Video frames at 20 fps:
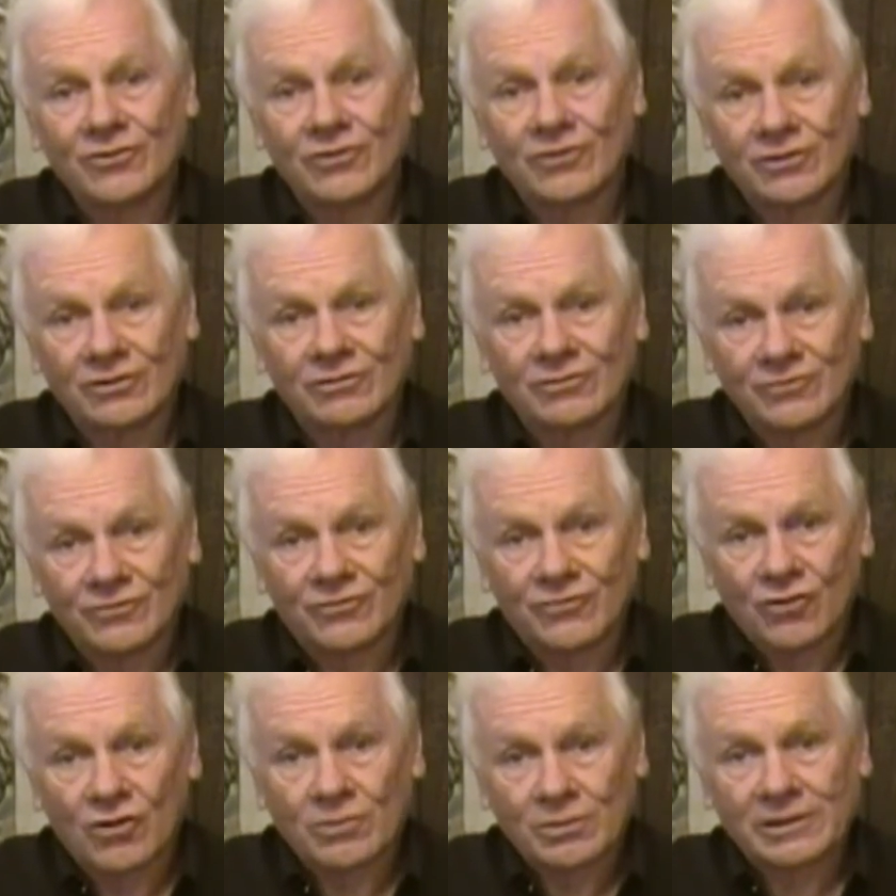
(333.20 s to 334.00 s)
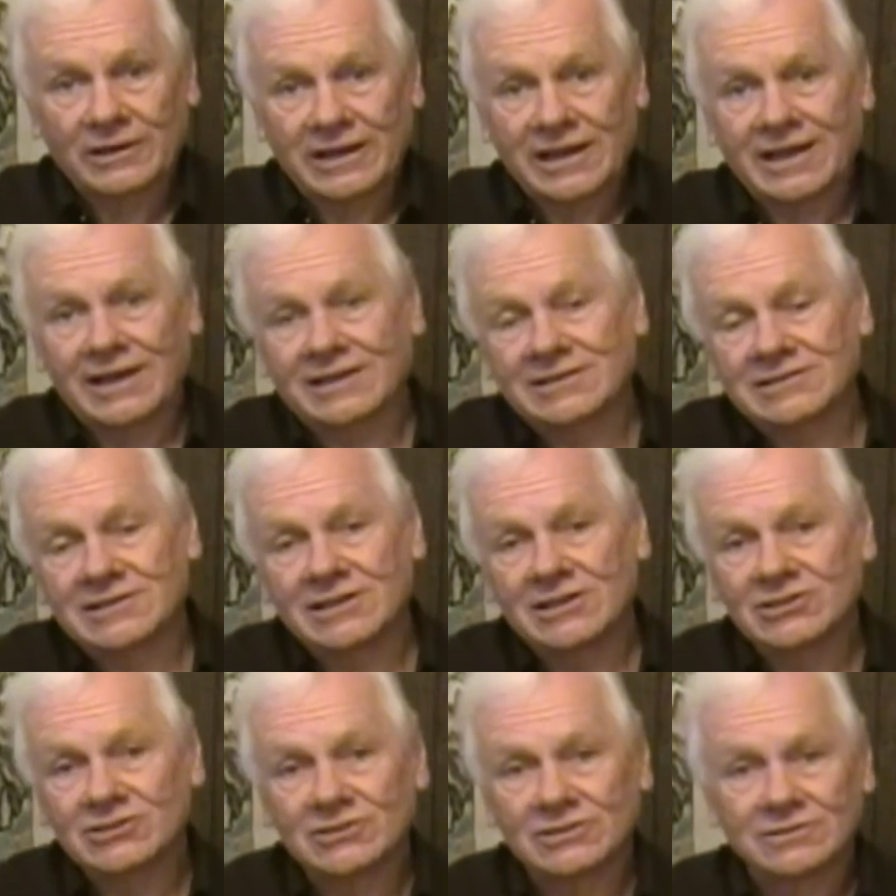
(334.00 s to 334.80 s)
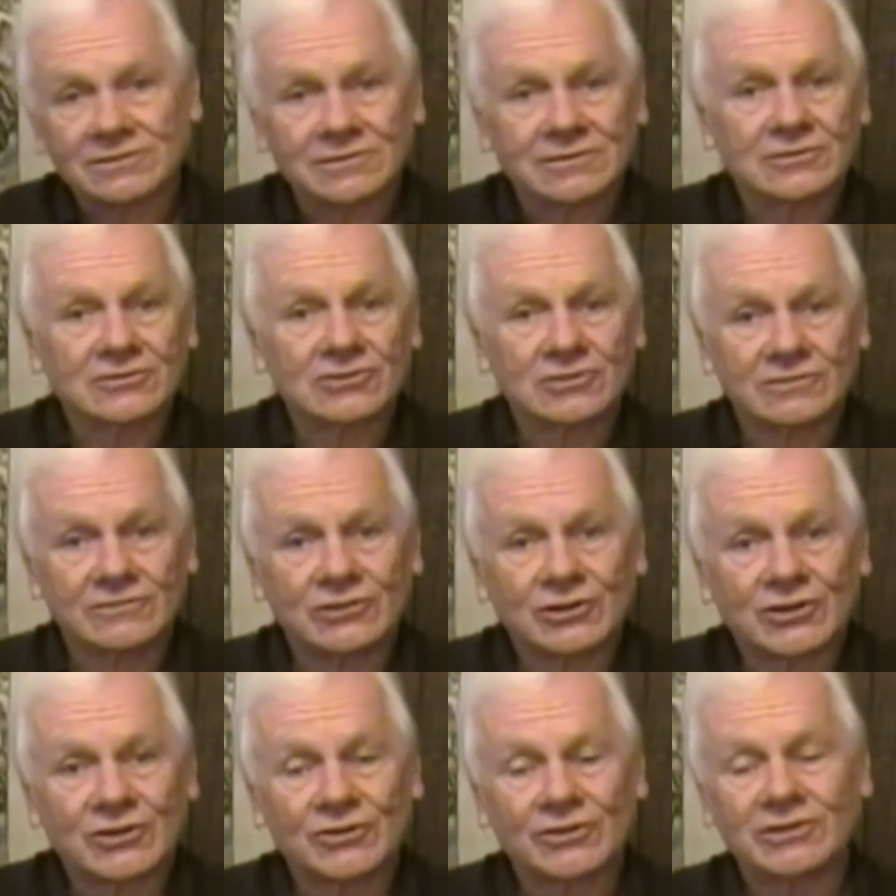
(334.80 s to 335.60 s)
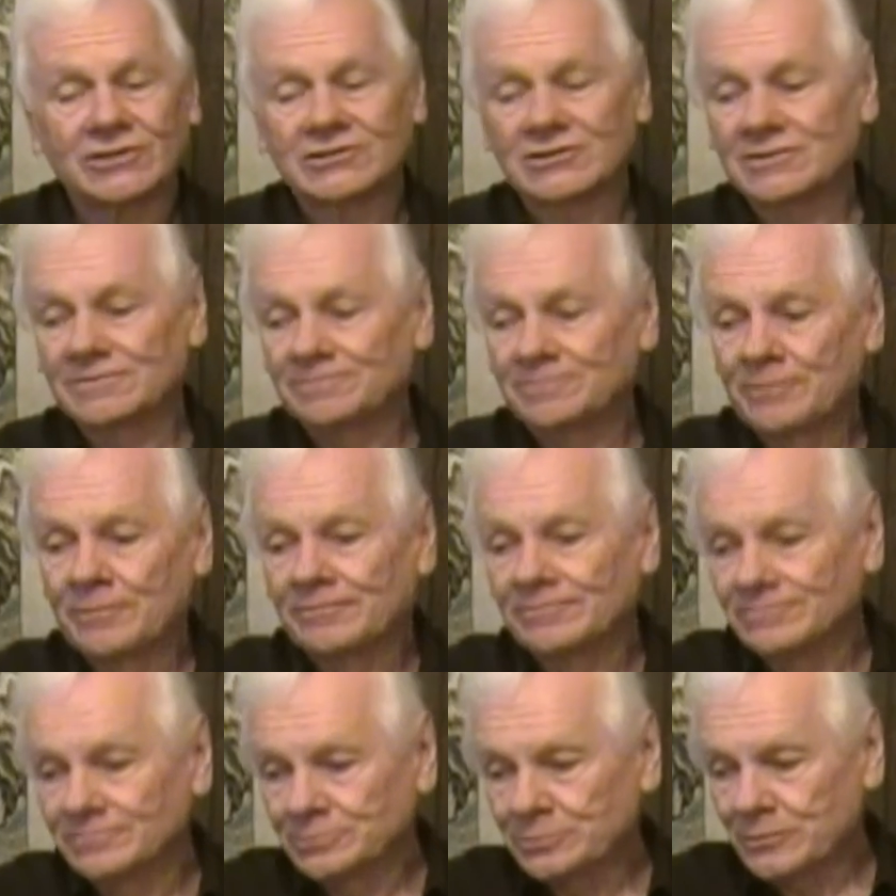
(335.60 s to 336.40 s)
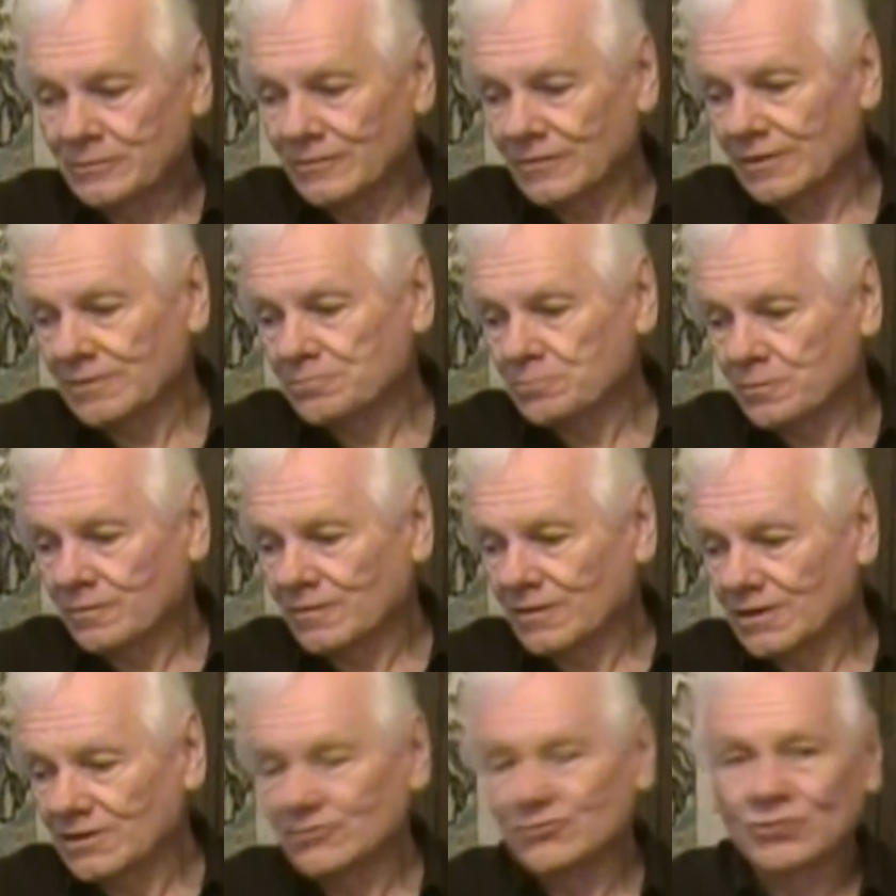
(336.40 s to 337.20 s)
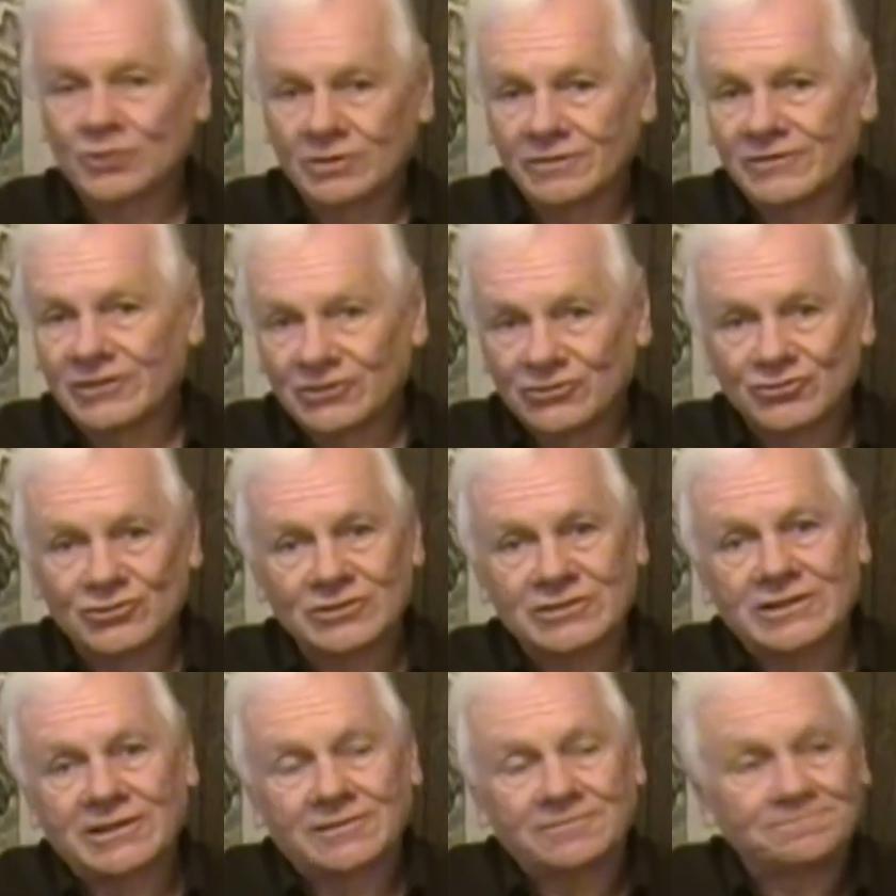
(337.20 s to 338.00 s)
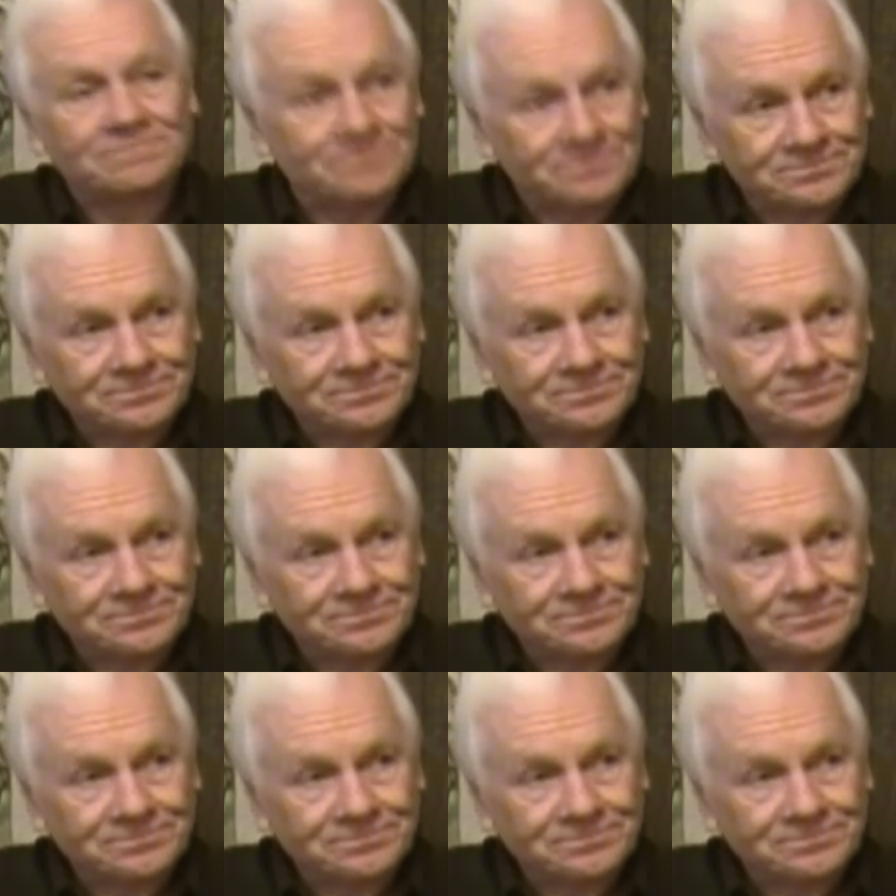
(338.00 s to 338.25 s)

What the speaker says: their form of taxation. Silver coins. Sort of interesting.